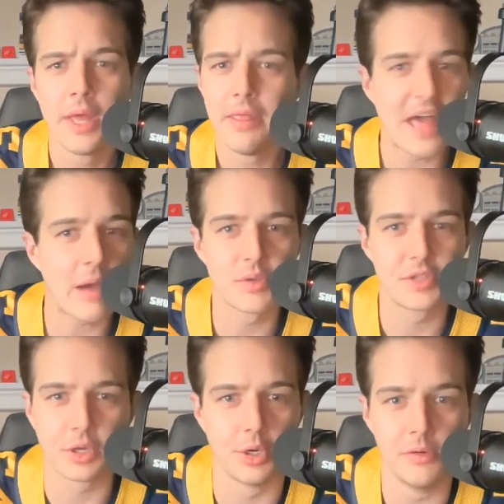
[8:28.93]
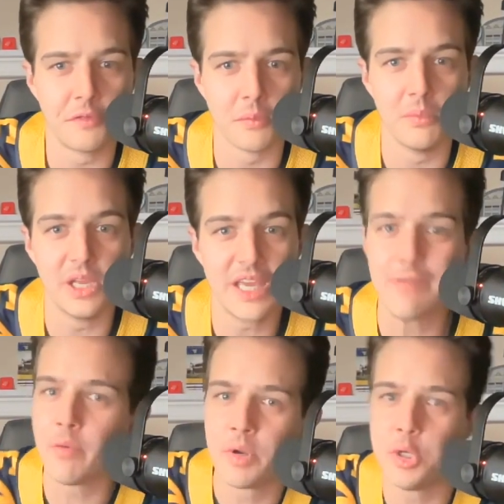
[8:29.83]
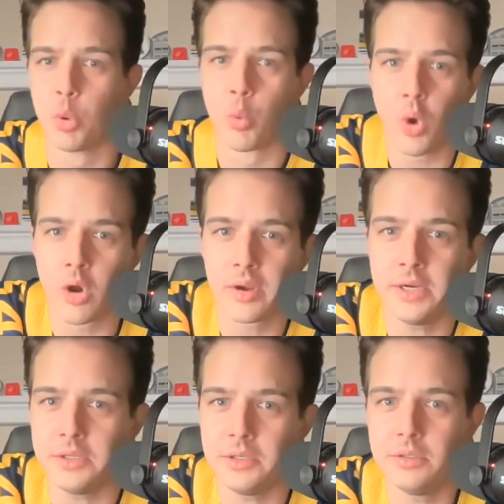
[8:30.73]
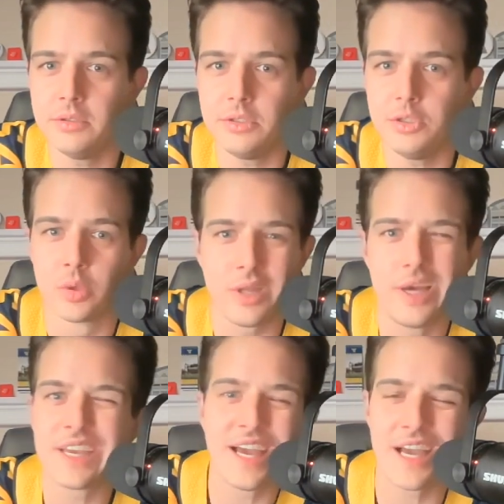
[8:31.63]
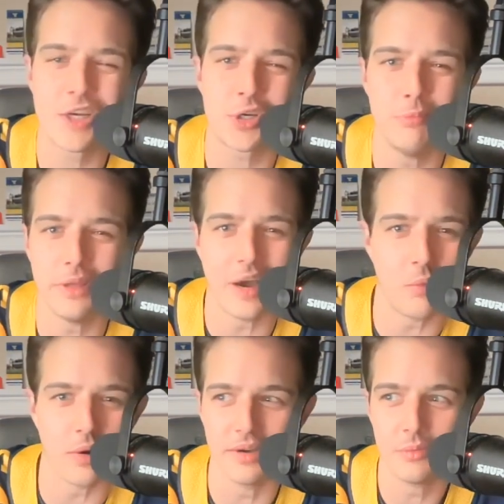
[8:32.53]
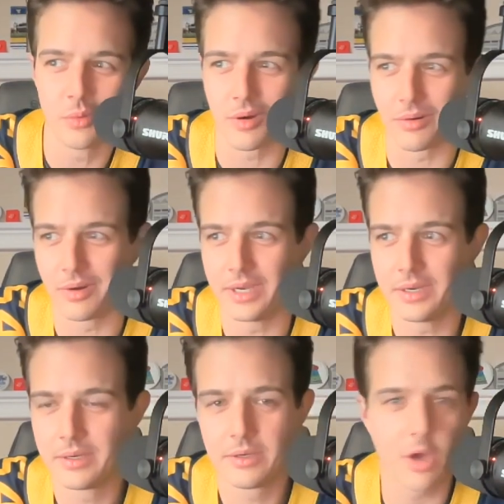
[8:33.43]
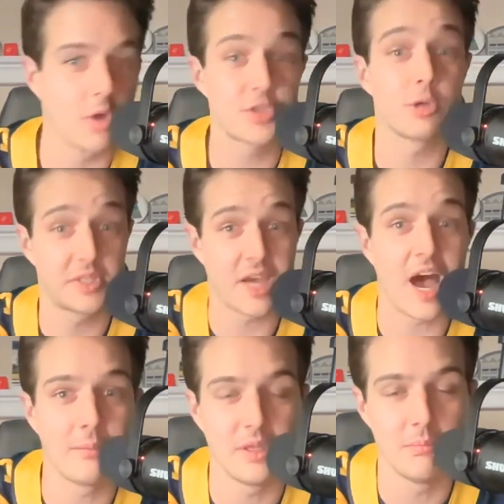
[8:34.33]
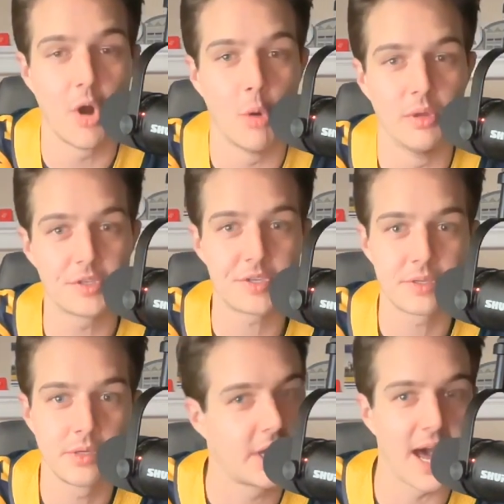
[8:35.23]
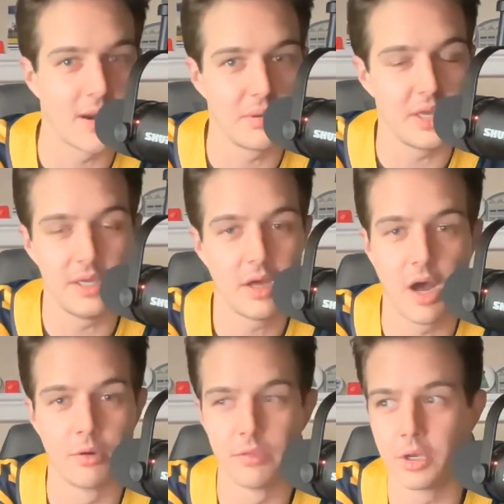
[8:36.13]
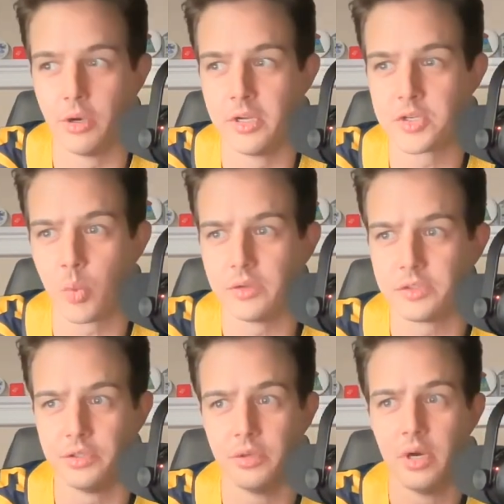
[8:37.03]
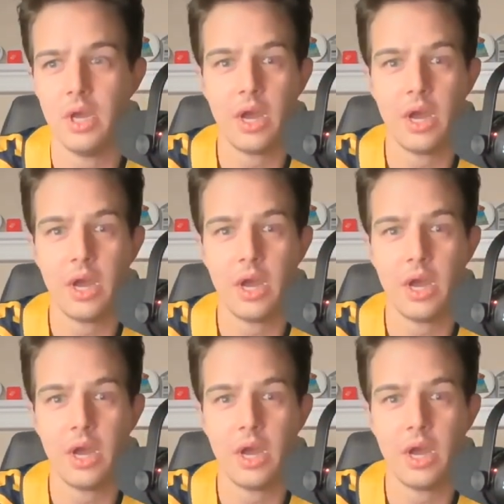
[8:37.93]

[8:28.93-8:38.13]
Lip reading: That was the good for me. Even when you were worried, you were like, I shouldn't be that worried. We're all right. Also, the timely moments got to be under the good as well, too.